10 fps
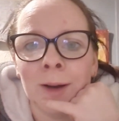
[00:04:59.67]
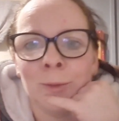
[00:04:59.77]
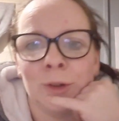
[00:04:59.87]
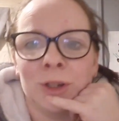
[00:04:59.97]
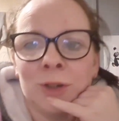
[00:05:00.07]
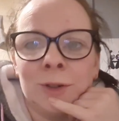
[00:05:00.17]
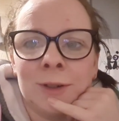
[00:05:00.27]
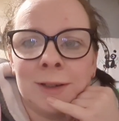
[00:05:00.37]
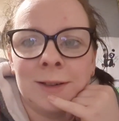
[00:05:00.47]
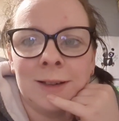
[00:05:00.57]
I'm not
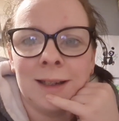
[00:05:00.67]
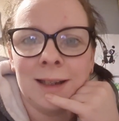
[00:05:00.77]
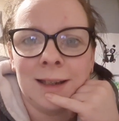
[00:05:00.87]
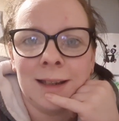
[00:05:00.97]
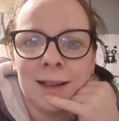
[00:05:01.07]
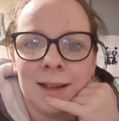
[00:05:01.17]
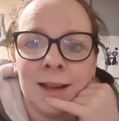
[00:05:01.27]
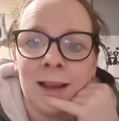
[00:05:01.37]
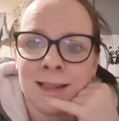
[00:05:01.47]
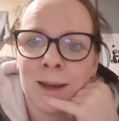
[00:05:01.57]
sure.
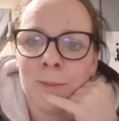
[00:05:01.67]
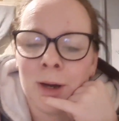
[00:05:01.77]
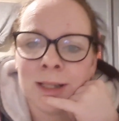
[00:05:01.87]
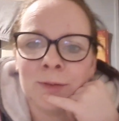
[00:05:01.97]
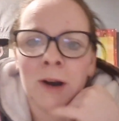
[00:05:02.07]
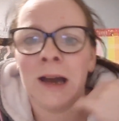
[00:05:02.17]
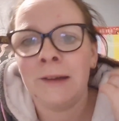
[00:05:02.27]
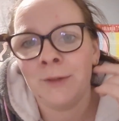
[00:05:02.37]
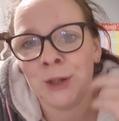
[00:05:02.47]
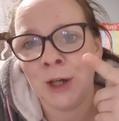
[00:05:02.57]

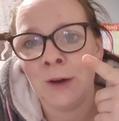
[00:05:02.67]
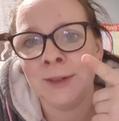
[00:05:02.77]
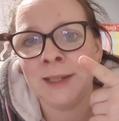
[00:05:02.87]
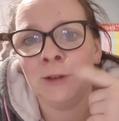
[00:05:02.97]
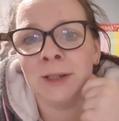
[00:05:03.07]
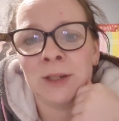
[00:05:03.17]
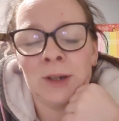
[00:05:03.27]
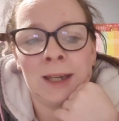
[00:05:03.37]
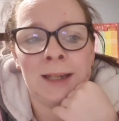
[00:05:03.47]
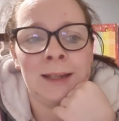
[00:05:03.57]
5:10, the girls' dinner is
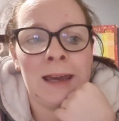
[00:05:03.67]
cooking.